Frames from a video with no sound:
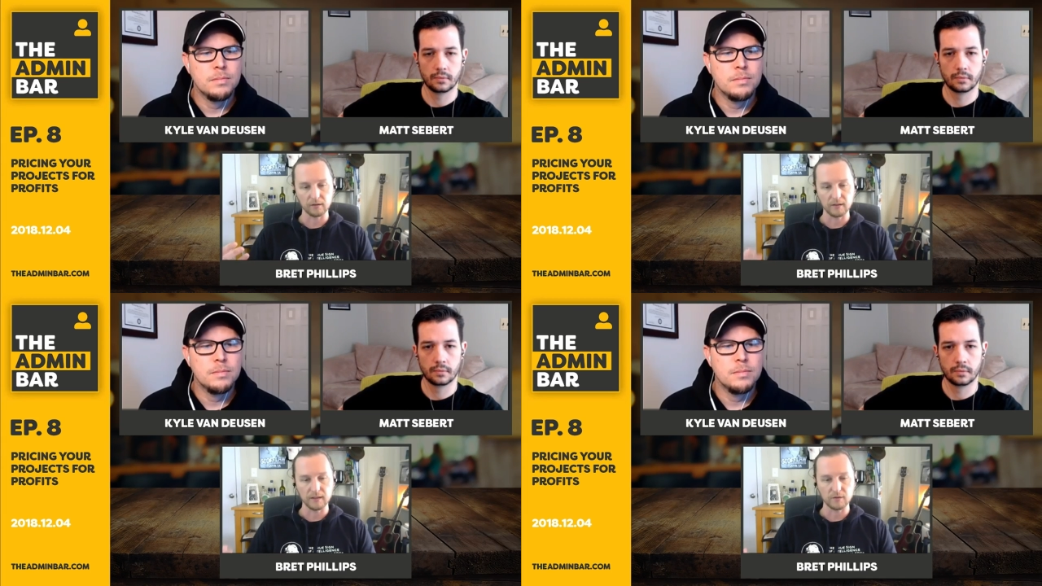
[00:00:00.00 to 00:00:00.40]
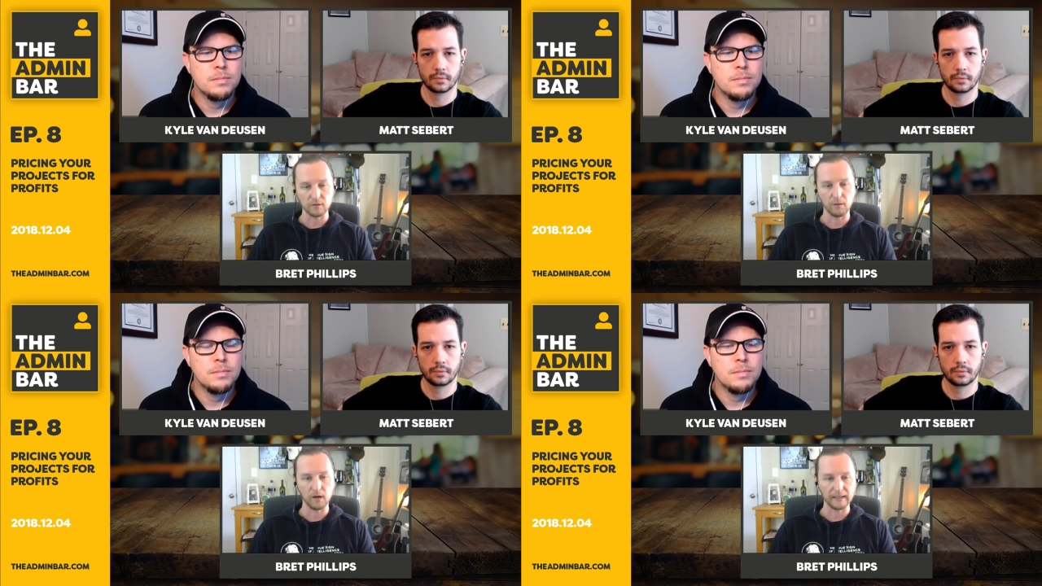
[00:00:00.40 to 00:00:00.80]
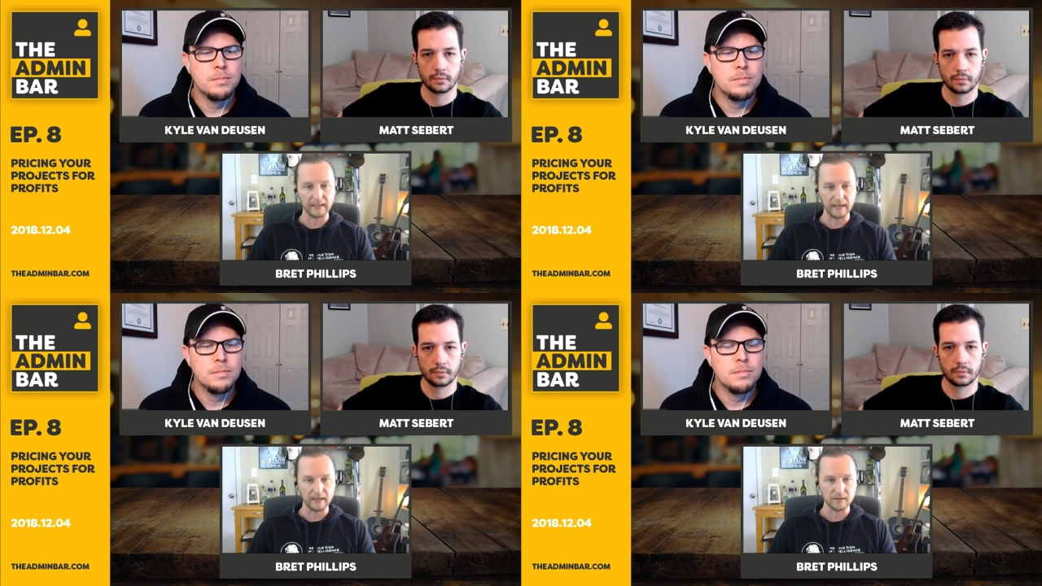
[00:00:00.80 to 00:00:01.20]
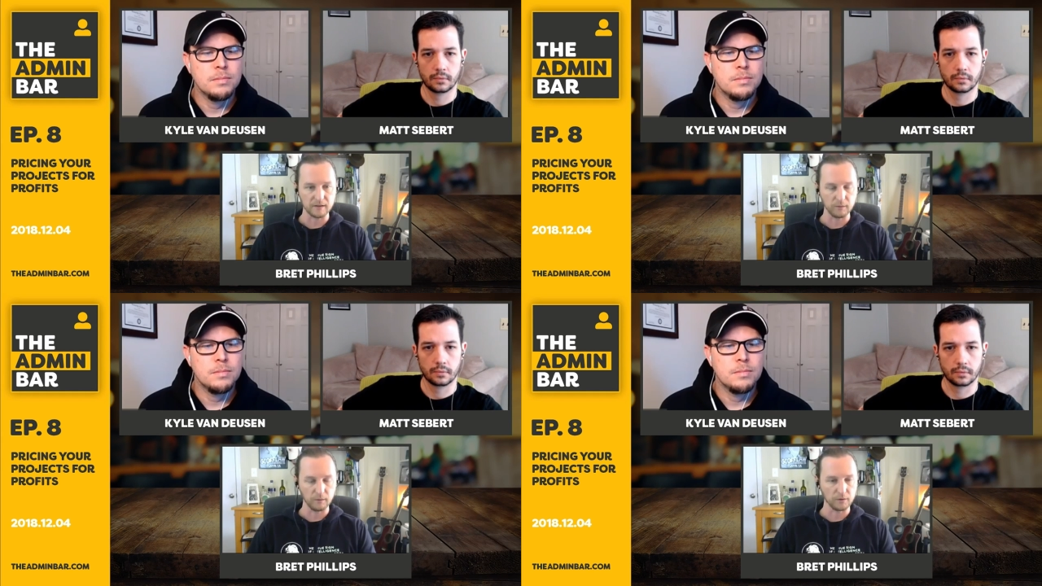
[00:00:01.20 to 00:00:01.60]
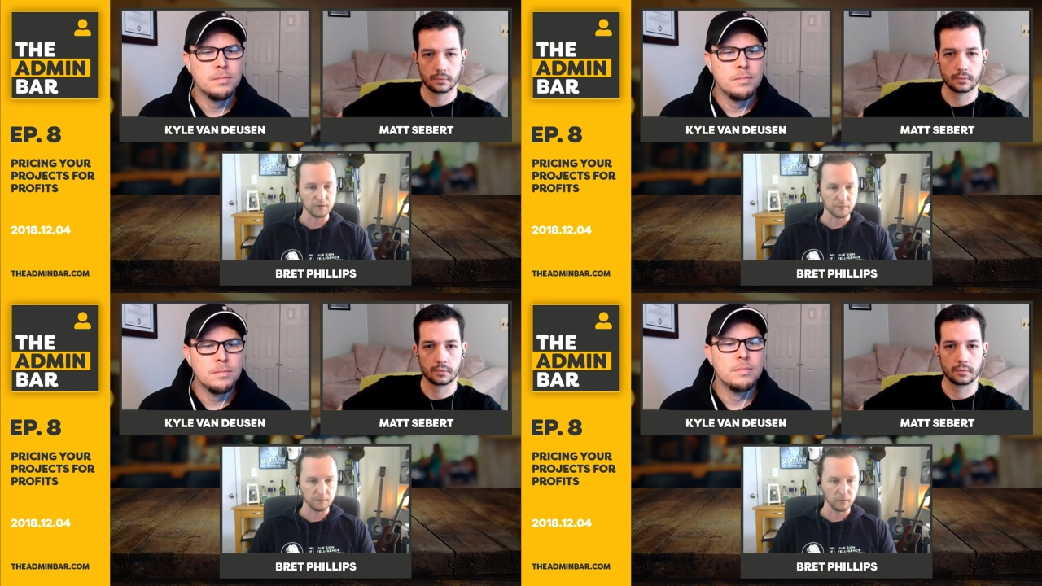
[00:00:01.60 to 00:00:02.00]
Speaker 1: scale digital marketing agency.
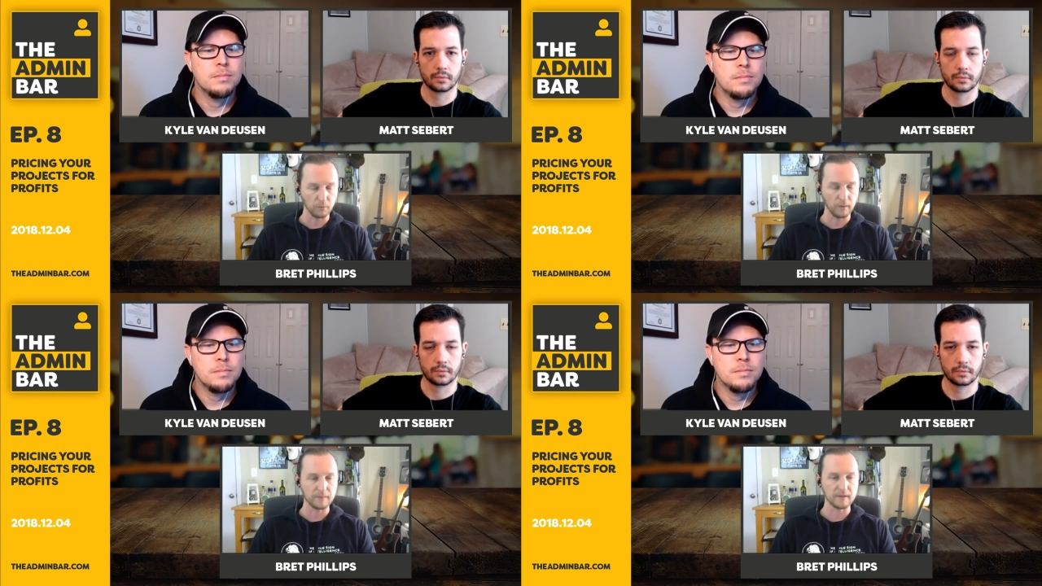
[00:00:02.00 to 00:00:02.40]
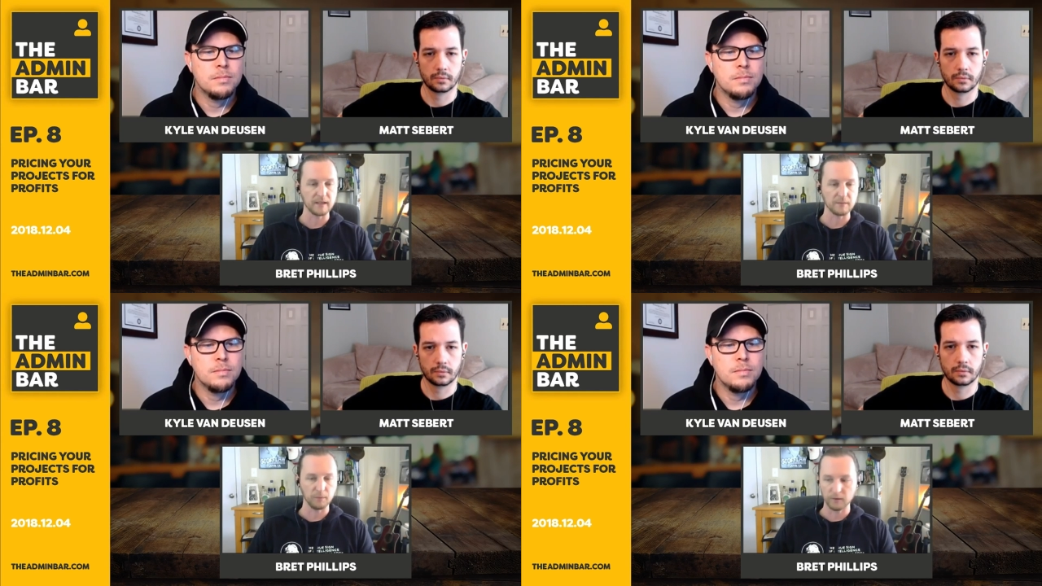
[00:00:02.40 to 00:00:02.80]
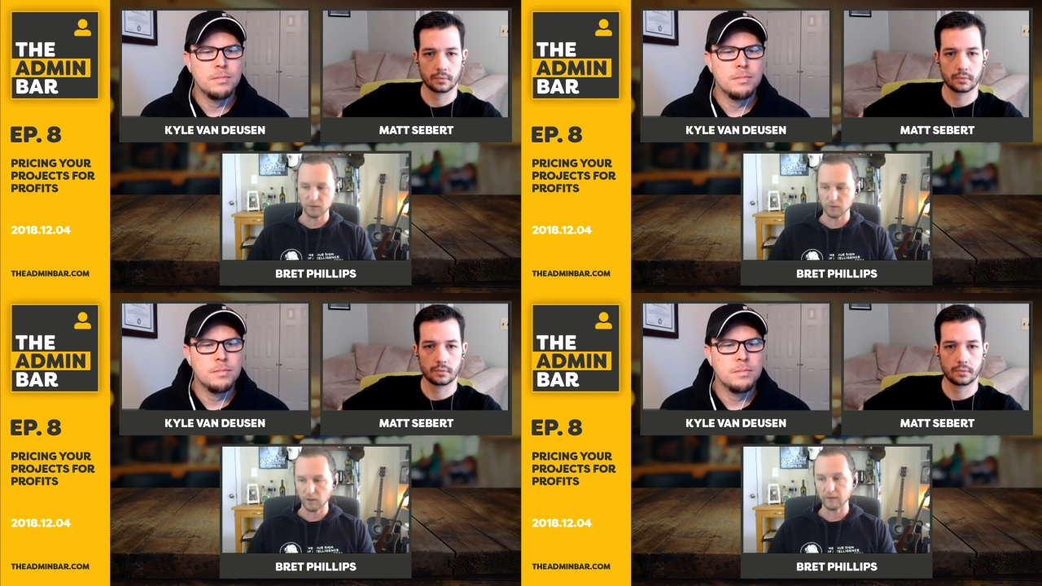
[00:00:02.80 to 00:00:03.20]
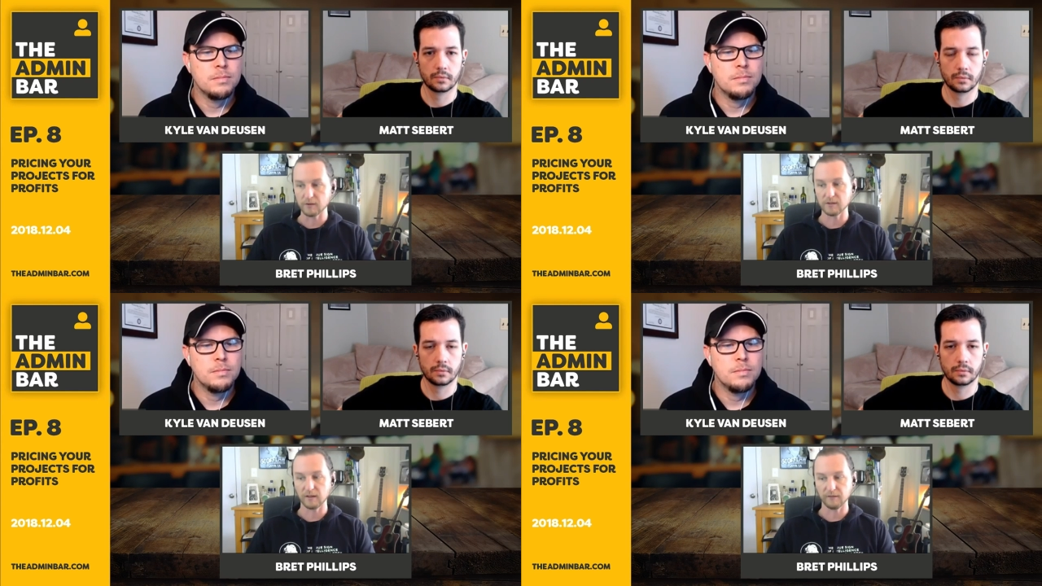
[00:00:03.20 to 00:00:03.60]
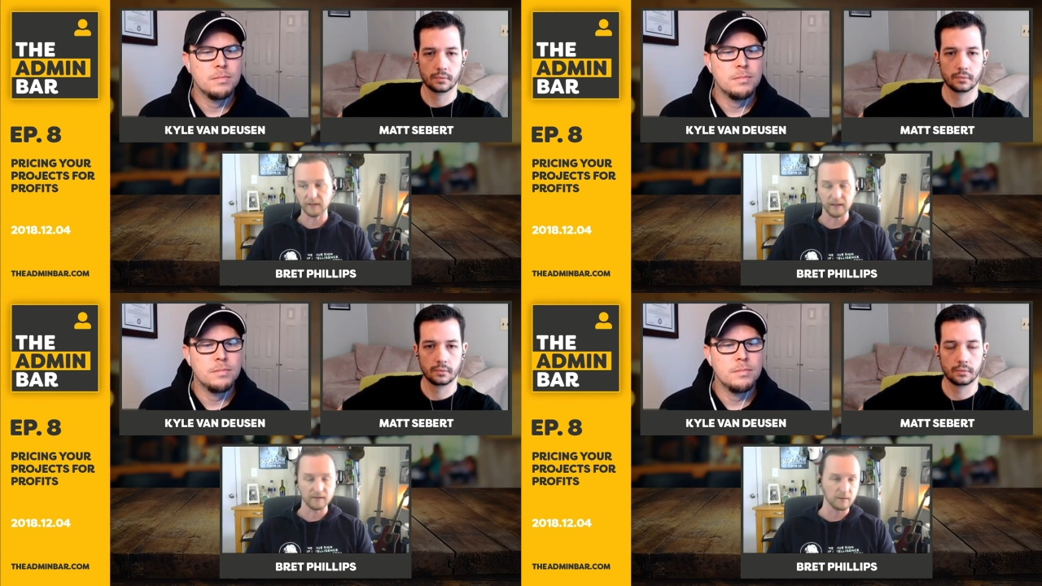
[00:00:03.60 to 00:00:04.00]
We don't just build websites, but we do other
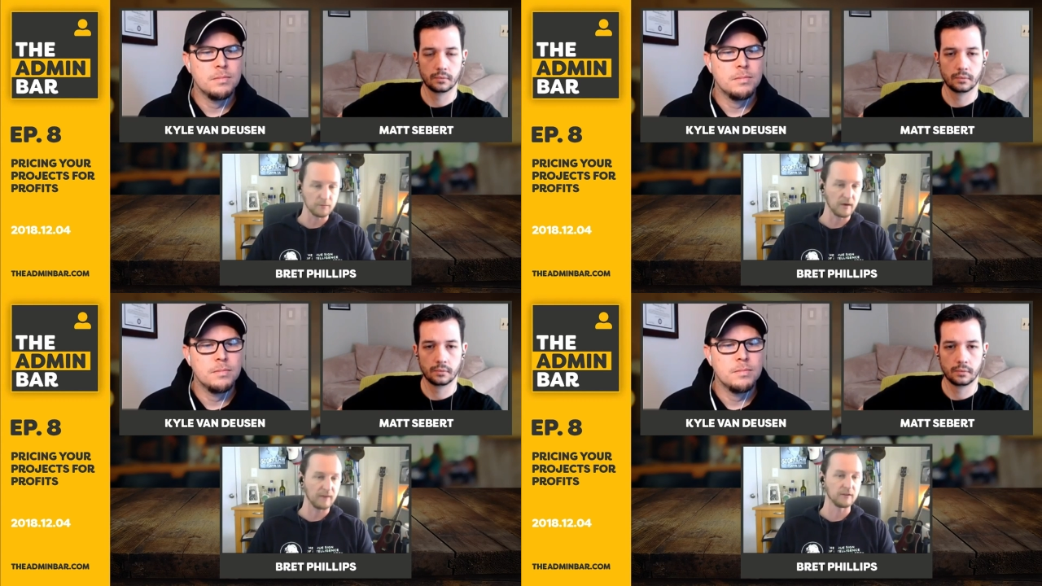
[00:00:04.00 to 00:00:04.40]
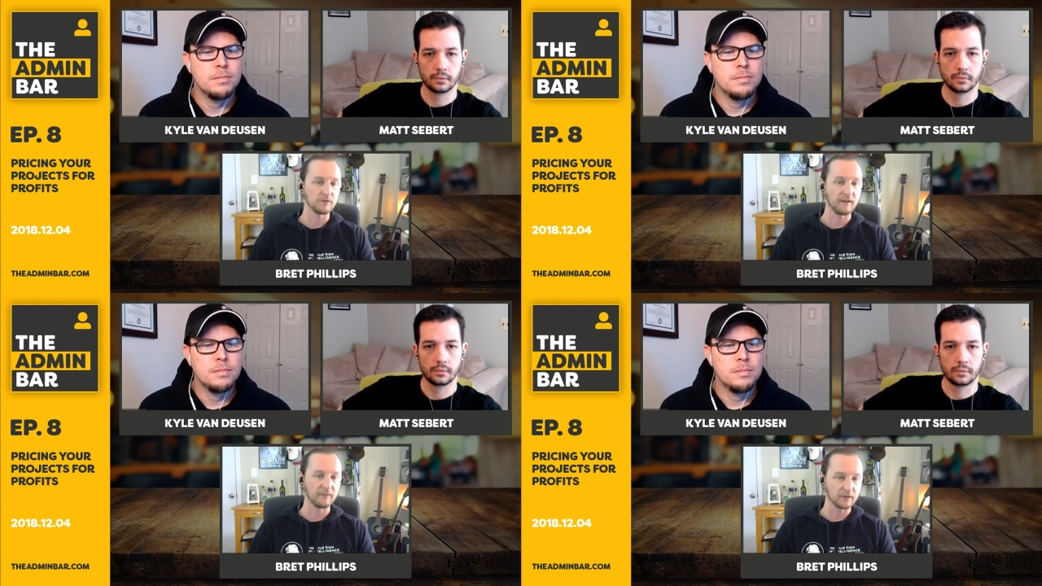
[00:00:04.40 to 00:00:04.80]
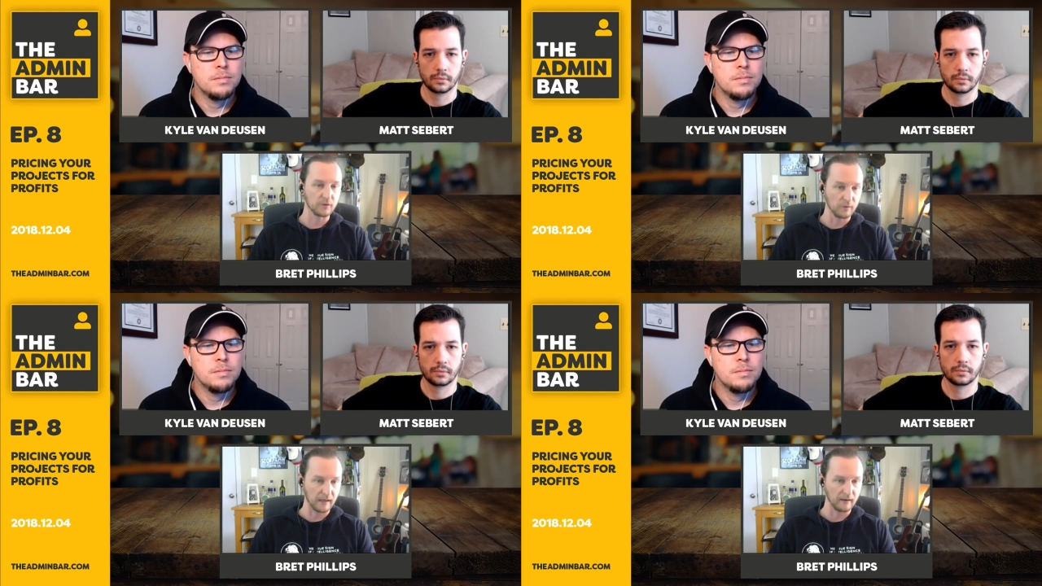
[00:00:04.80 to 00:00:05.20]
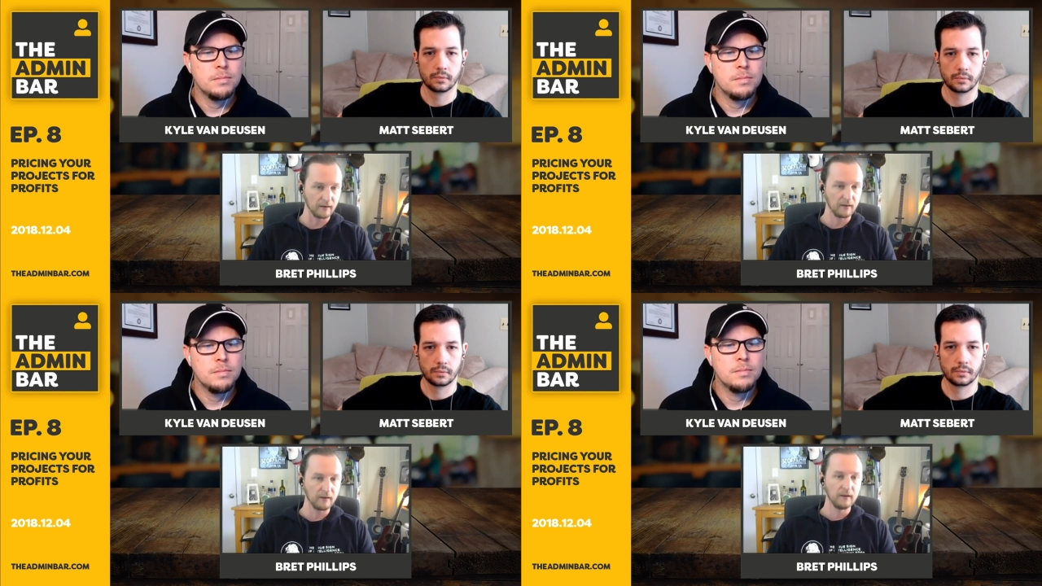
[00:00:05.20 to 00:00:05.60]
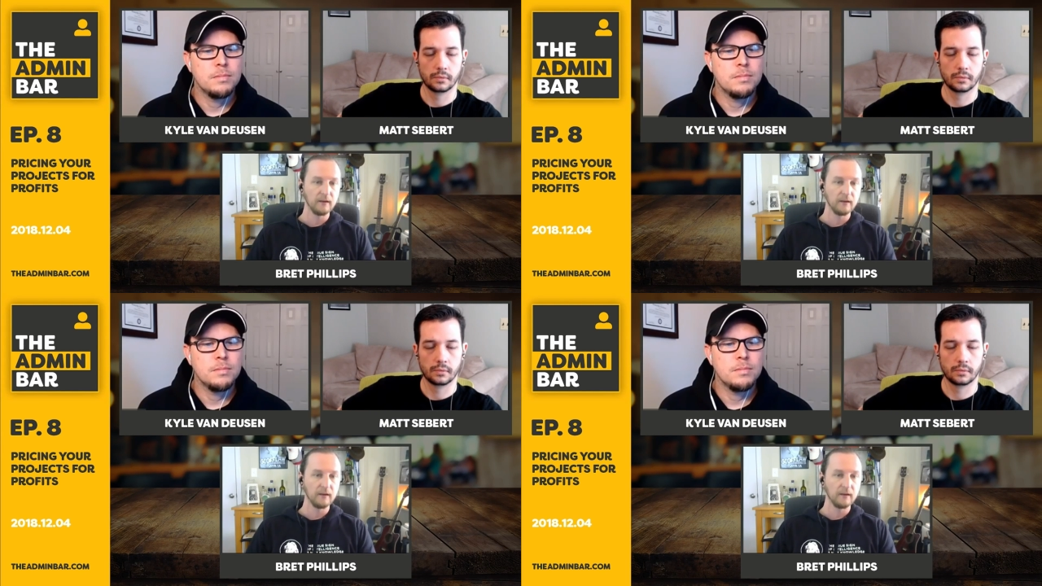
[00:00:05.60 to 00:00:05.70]
stuff that ends up driving traffic to that.